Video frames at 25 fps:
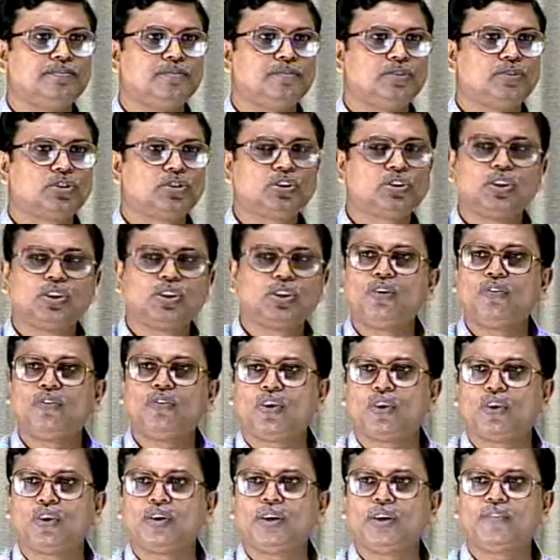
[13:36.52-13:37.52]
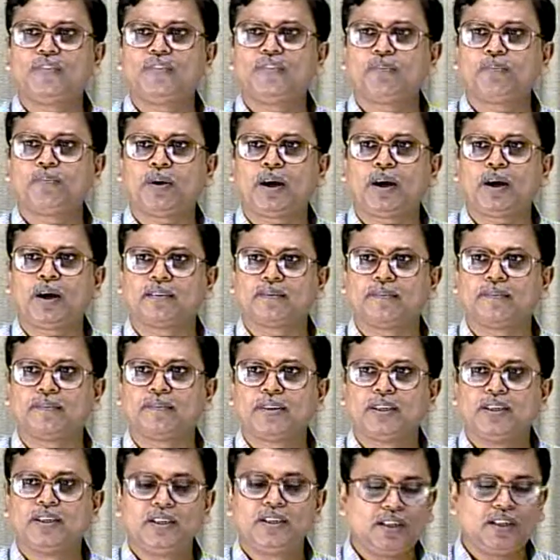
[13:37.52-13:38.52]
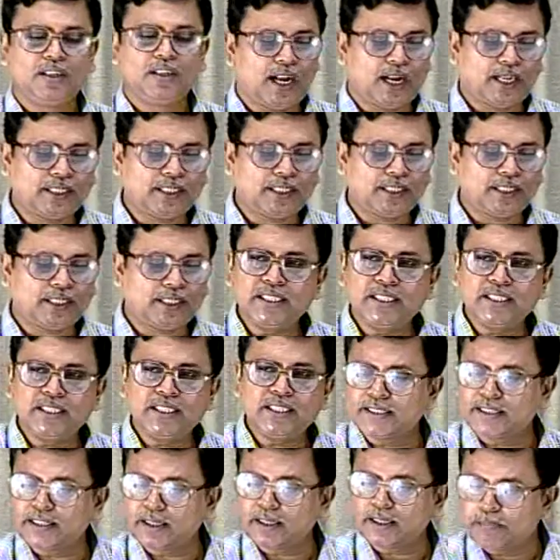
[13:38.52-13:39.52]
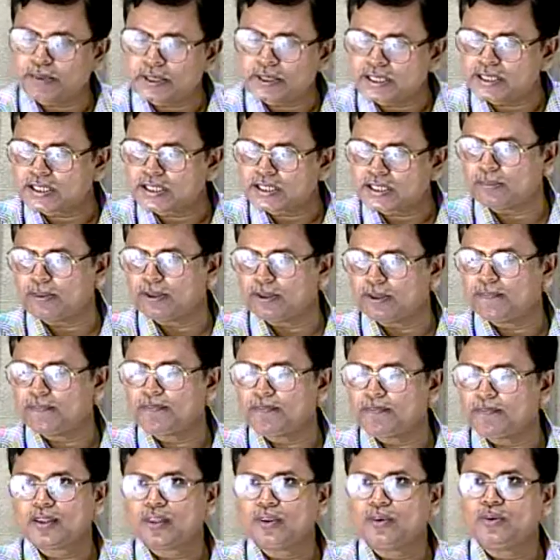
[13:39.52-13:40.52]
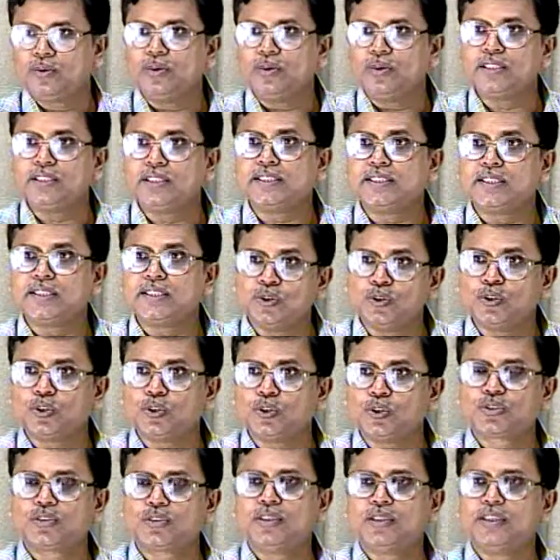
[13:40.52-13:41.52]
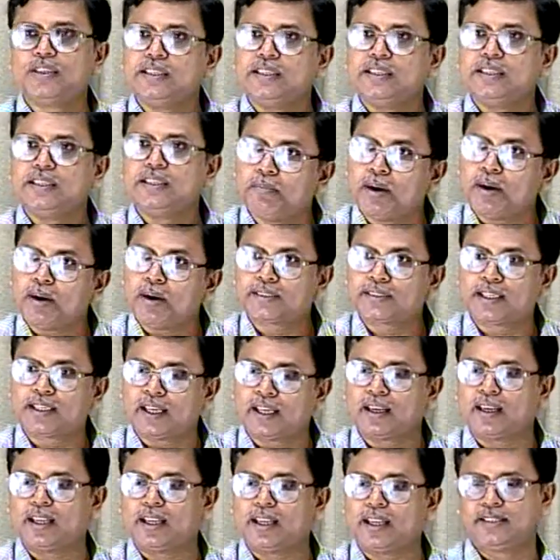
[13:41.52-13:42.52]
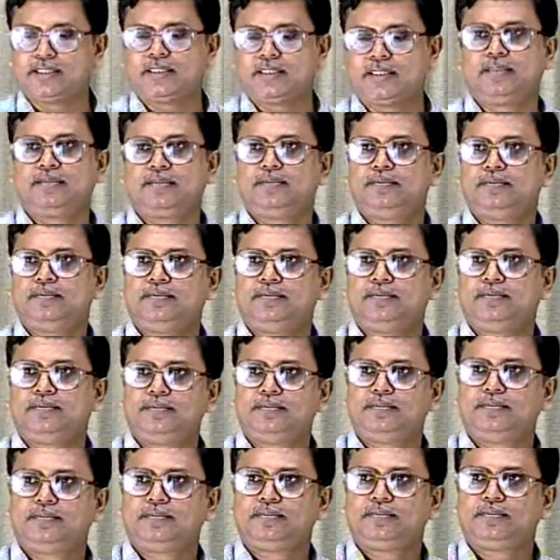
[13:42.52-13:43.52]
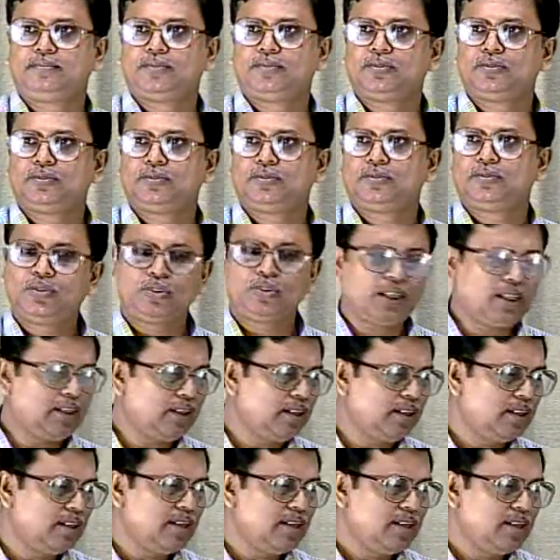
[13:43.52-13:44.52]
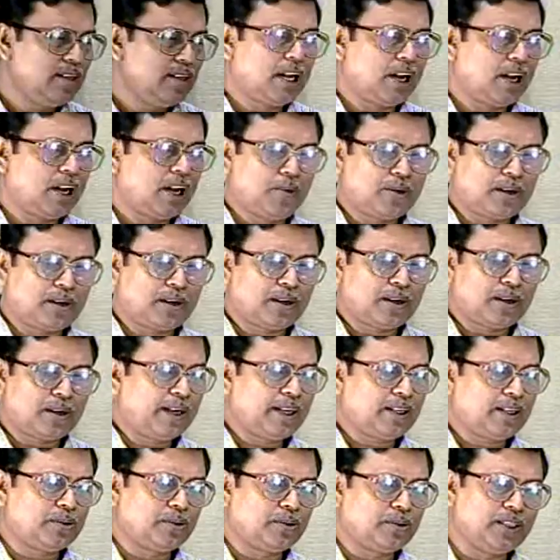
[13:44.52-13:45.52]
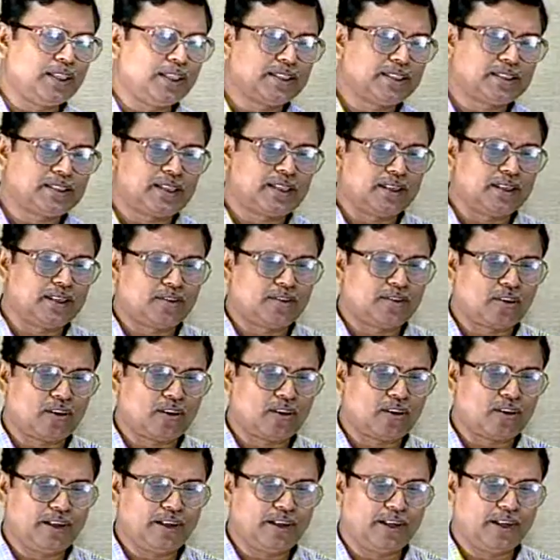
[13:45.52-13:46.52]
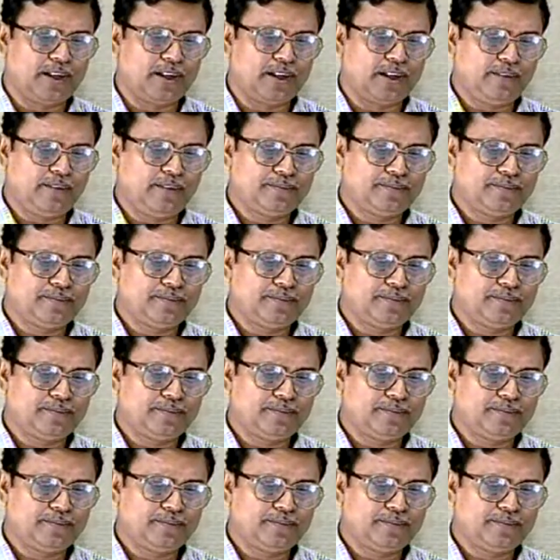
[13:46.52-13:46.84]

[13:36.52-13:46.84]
So they will follow different path. And this is the principle which is used in the mass analyzer. Okay. Now come back to this drawing here.